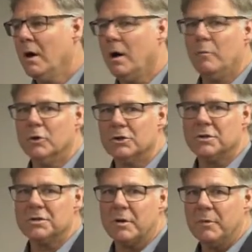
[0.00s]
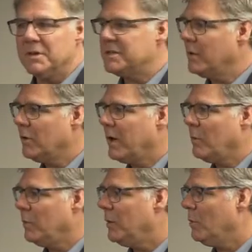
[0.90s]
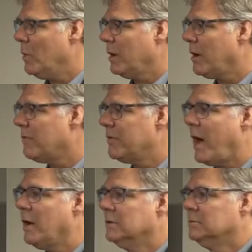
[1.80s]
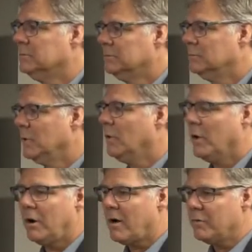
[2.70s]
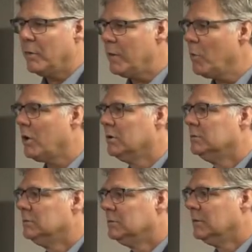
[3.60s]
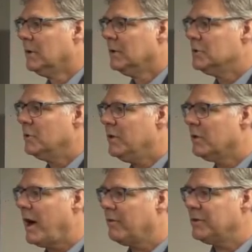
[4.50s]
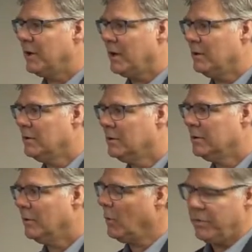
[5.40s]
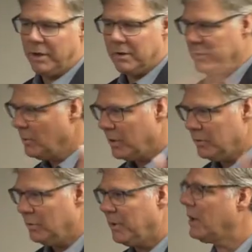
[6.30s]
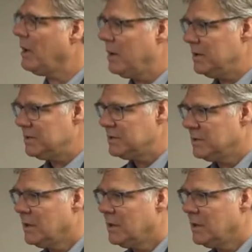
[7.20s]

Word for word: Your insurance company can say, okay, well, we don't want to cover that. We don't want to cover you anymore. So you either have to get the whole thing. They don't want to do it because